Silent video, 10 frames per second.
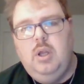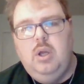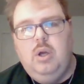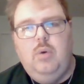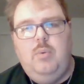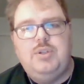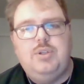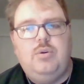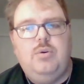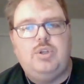Which,
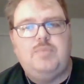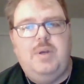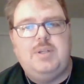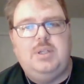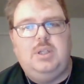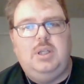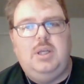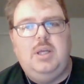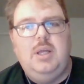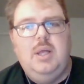of course,
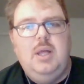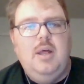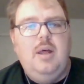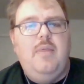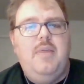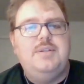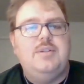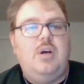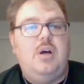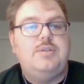basically, this is
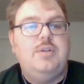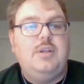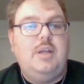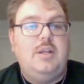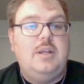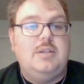also the,